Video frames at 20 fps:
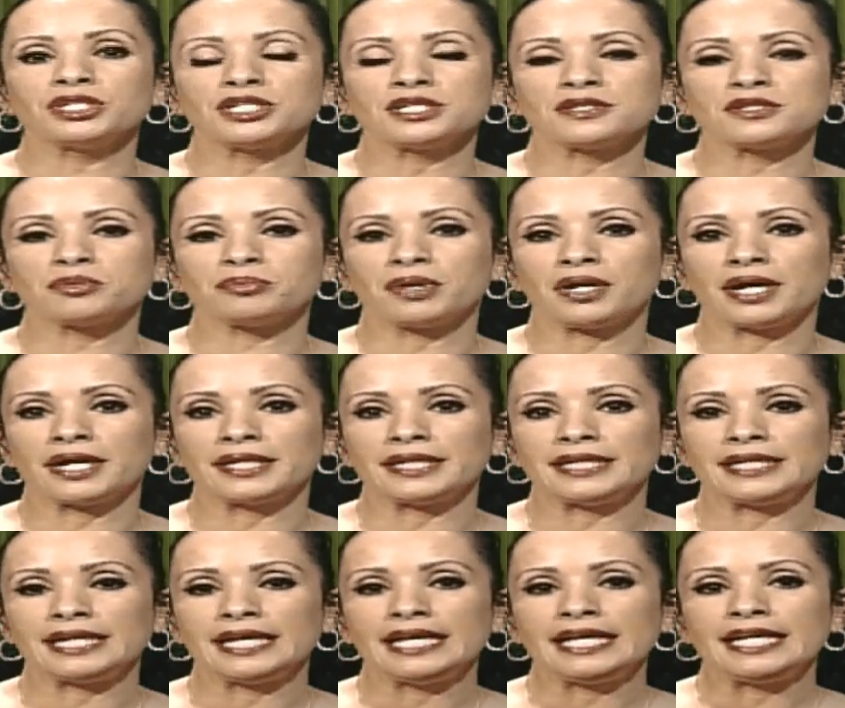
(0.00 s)
into the
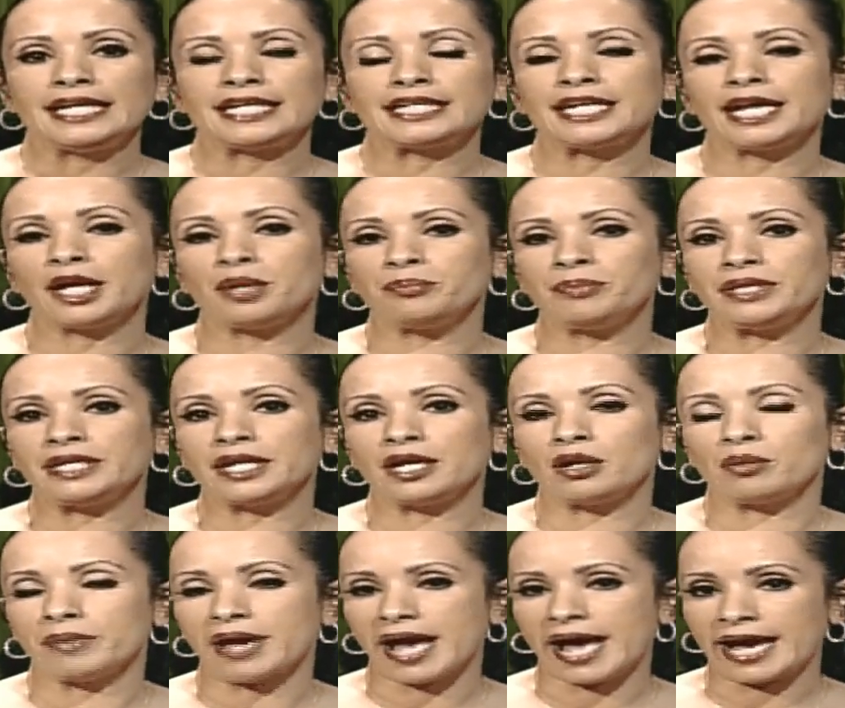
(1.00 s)
body, it can
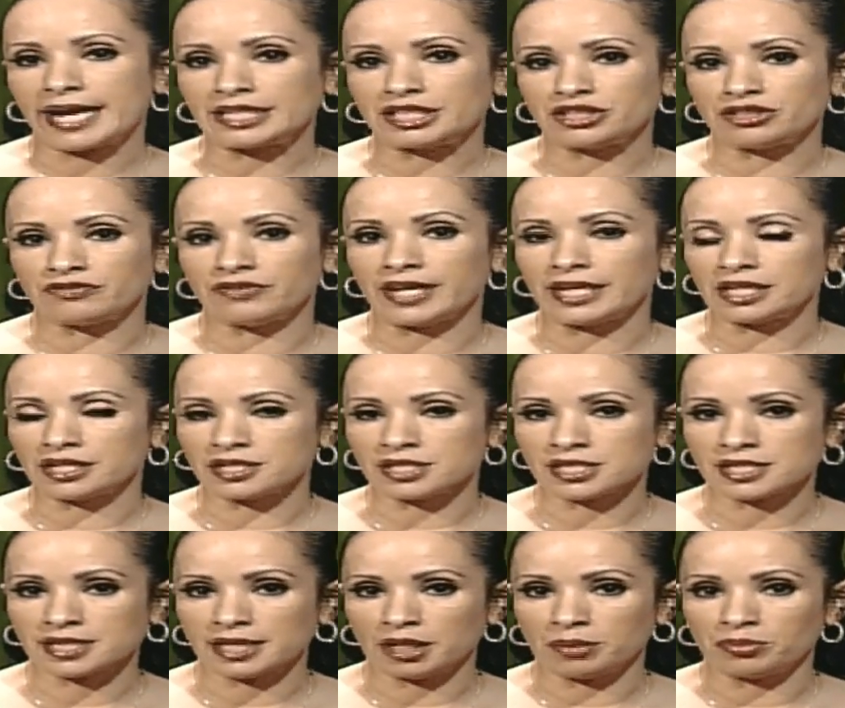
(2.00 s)
become active and
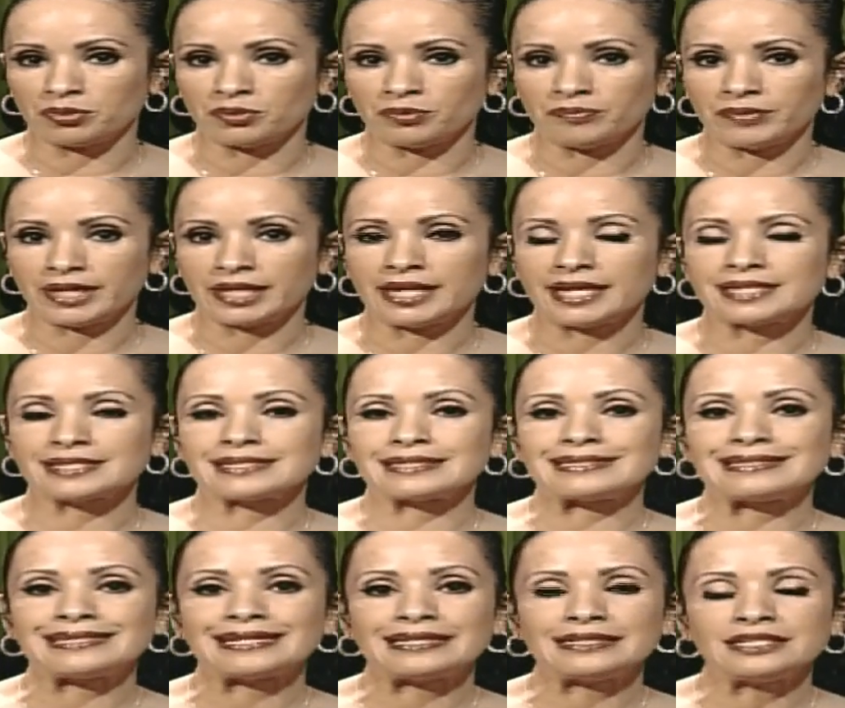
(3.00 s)
unstable and has a
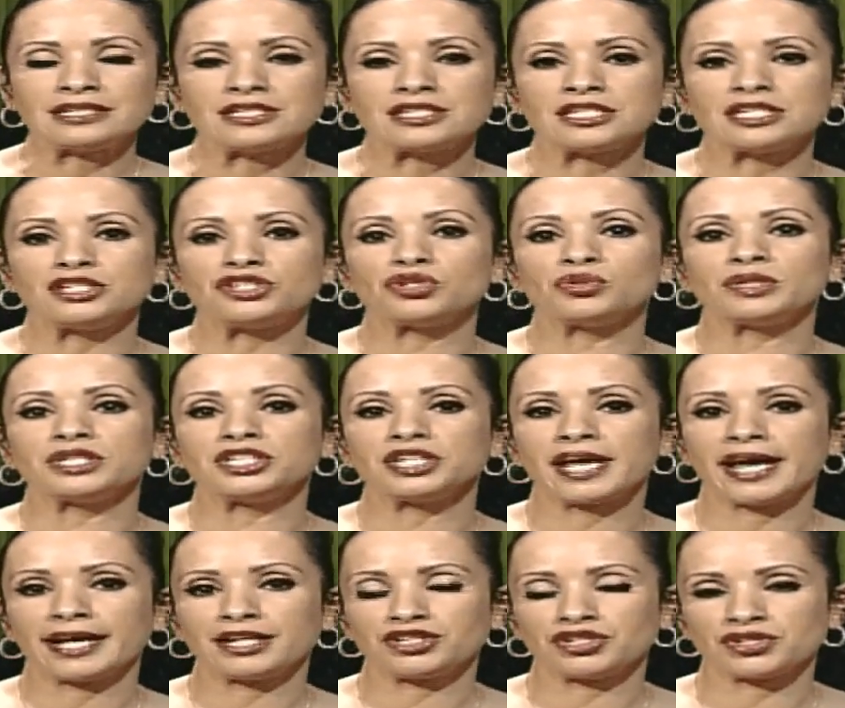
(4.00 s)
tendency to
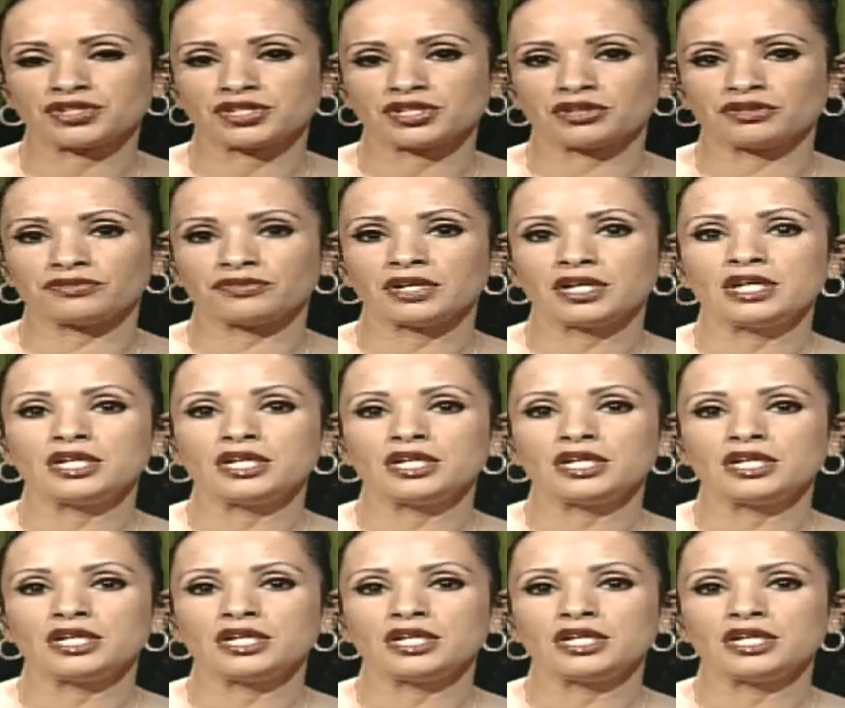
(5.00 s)
attach itself